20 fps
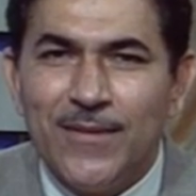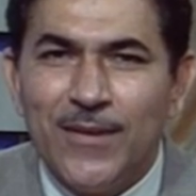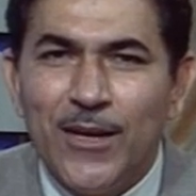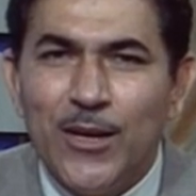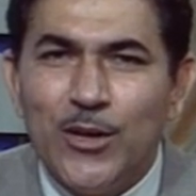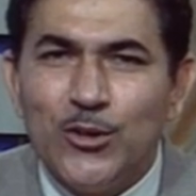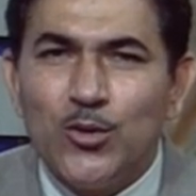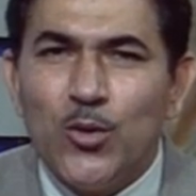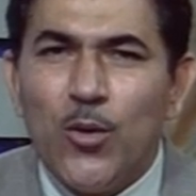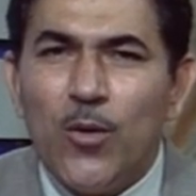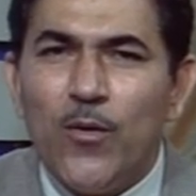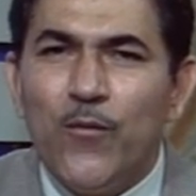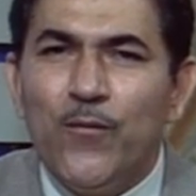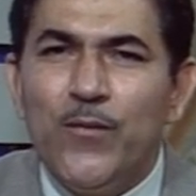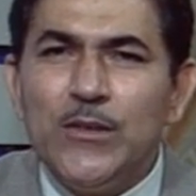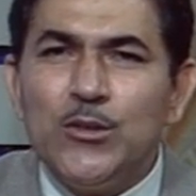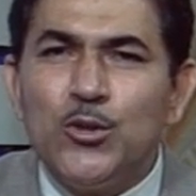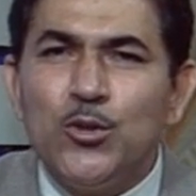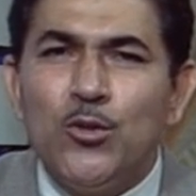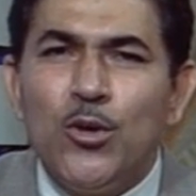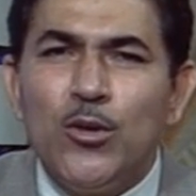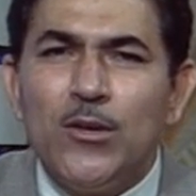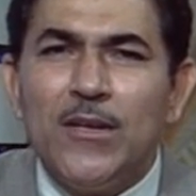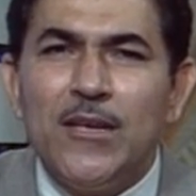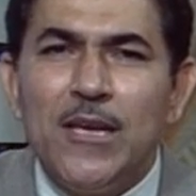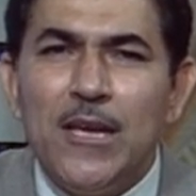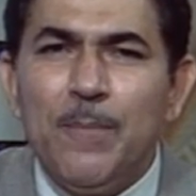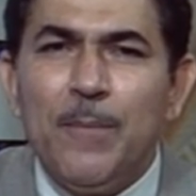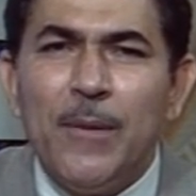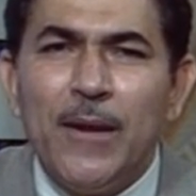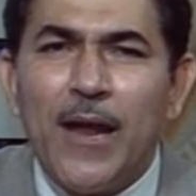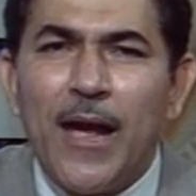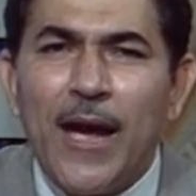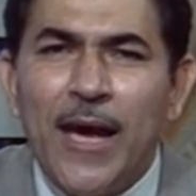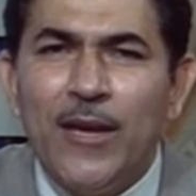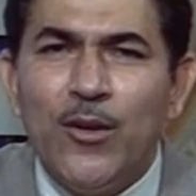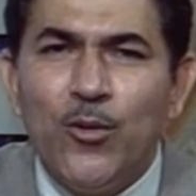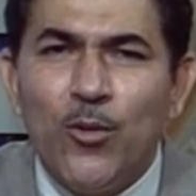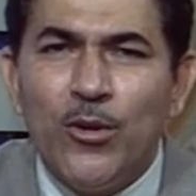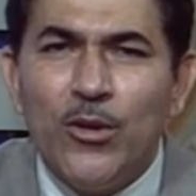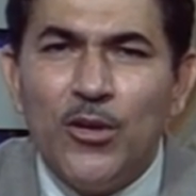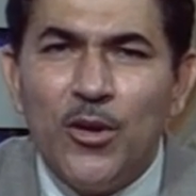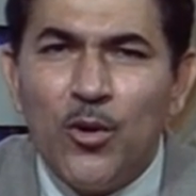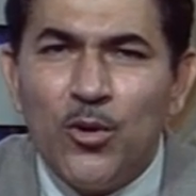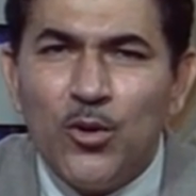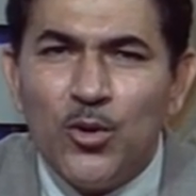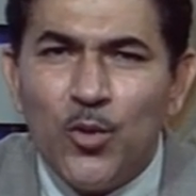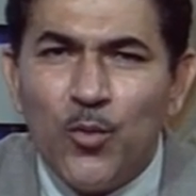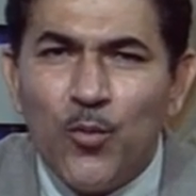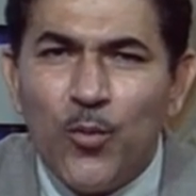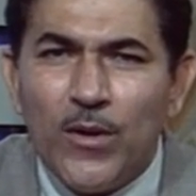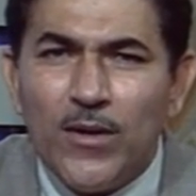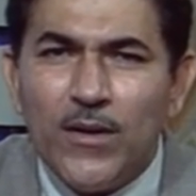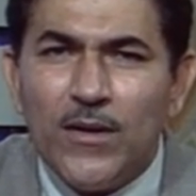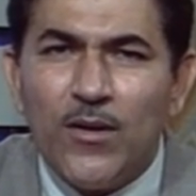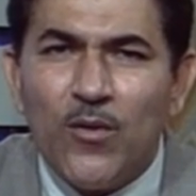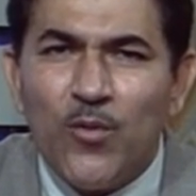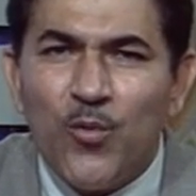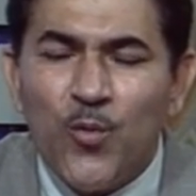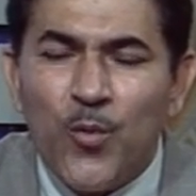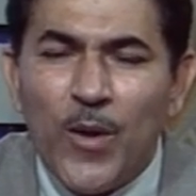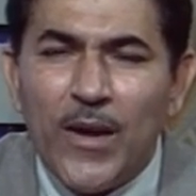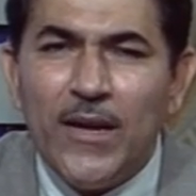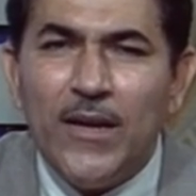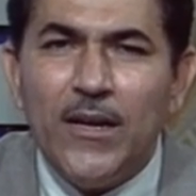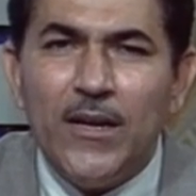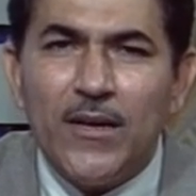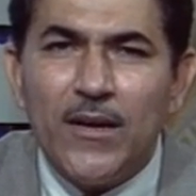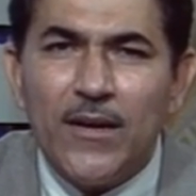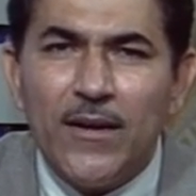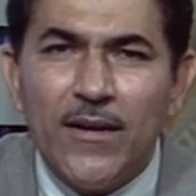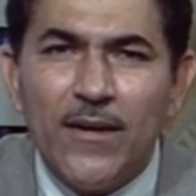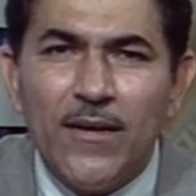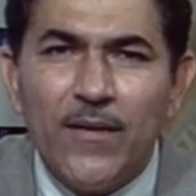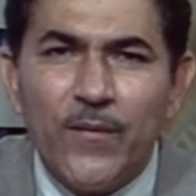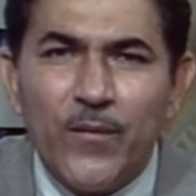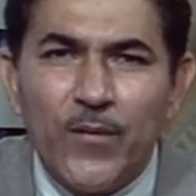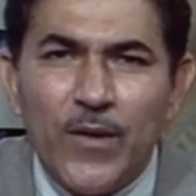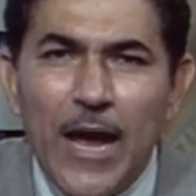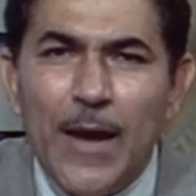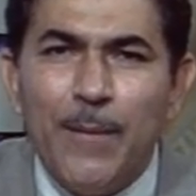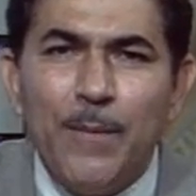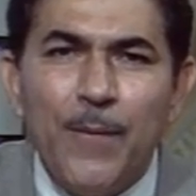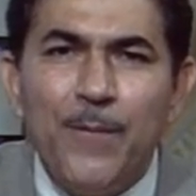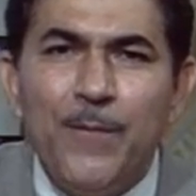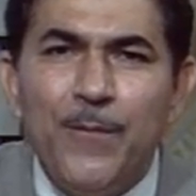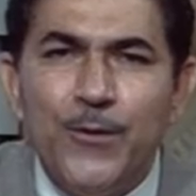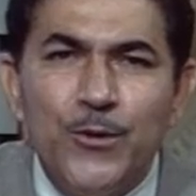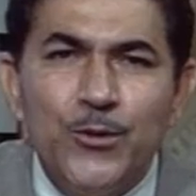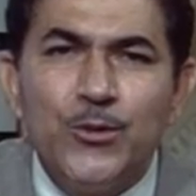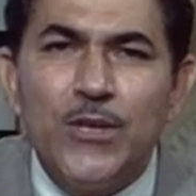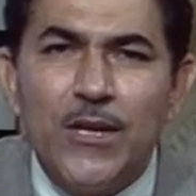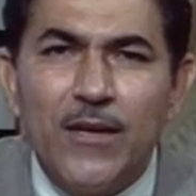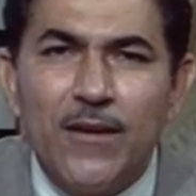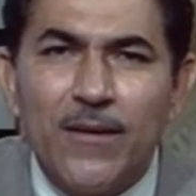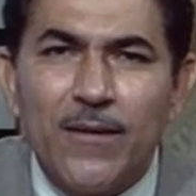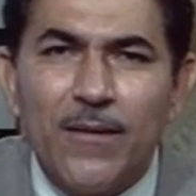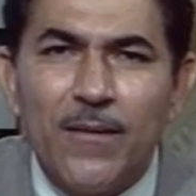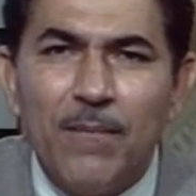So we should not keep an eye only on to what one type of user,